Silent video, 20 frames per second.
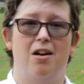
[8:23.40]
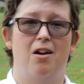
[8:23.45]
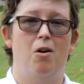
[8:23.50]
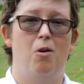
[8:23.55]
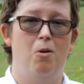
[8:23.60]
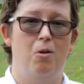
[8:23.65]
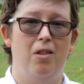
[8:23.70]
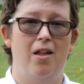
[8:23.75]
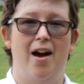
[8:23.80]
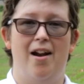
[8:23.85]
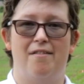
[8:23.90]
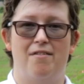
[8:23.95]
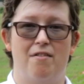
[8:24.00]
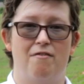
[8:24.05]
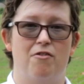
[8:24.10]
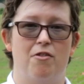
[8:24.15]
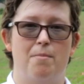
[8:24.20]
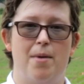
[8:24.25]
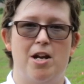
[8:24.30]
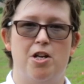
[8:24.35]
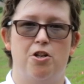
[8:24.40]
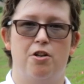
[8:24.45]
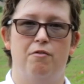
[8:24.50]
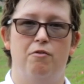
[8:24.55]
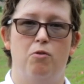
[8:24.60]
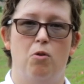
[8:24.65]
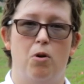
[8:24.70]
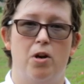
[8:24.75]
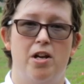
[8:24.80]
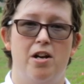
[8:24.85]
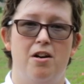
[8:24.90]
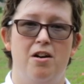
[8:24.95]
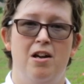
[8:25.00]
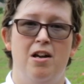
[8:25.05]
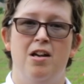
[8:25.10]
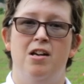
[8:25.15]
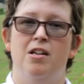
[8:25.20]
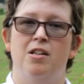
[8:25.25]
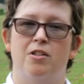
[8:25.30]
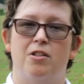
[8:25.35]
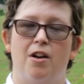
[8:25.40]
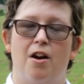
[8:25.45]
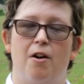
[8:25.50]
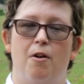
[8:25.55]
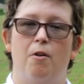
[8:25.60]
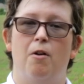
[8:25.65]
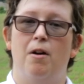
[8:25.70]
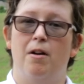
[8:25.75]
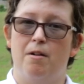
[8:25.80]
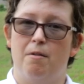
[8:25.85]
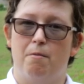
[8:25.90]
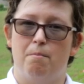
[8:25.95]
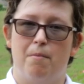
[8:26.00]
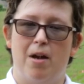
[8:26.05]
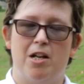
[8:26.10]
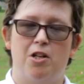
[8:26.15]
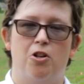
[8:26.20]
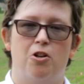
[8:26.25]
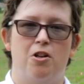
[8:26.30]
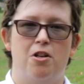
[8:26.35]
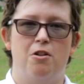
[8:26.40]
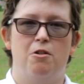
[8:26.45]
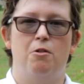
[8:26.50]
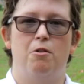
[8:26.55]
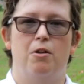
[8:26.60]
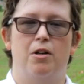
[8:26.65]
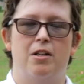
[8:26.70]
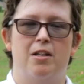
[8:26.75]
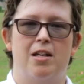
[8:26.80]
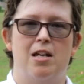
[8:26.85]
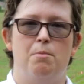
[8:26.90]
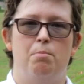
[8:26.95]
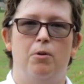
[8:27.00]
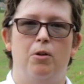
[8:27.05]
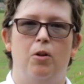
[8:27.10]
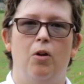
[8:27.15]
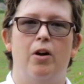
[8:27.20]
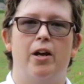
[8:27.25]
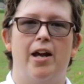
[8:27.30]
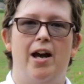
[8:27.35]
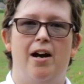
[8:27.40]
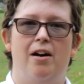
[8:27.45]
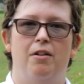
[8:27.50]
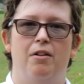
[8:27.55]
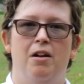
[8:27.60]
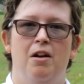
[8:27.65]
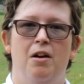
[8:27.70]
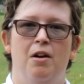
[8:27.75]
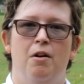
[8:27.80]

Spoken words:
a whole lot of information for you. So make sure you keep a lookout